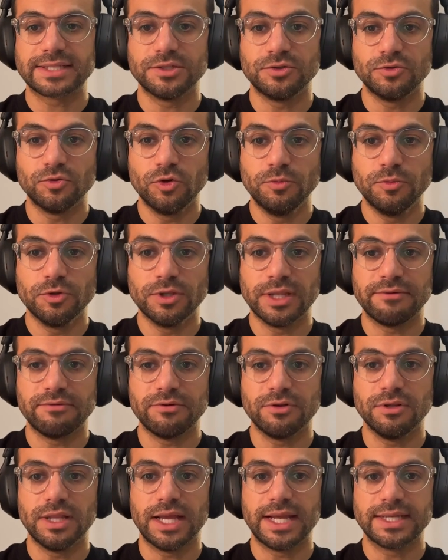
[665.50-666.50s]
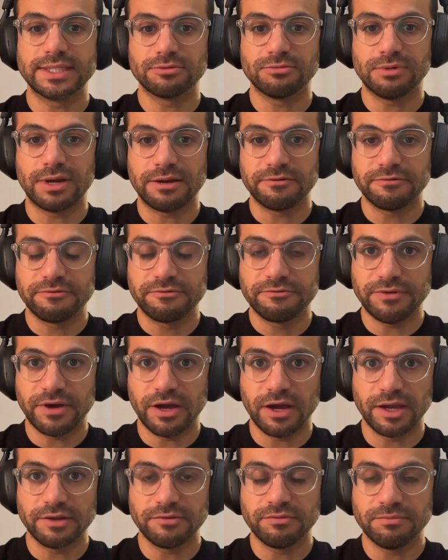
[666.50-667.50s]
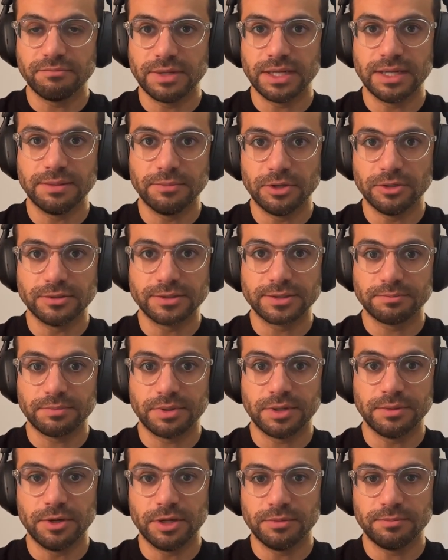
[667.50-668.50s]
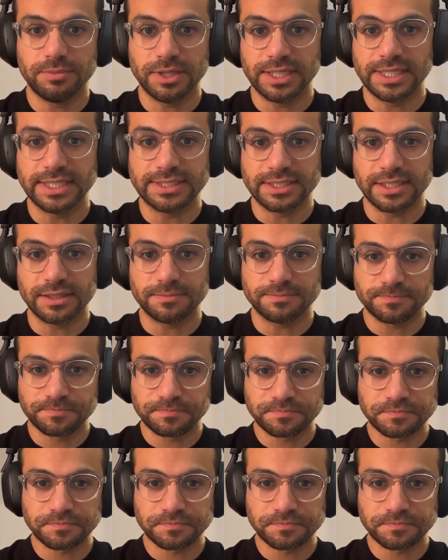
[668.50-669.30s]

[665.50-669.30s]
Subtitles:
at a normal level at around 5 millimoles per litre.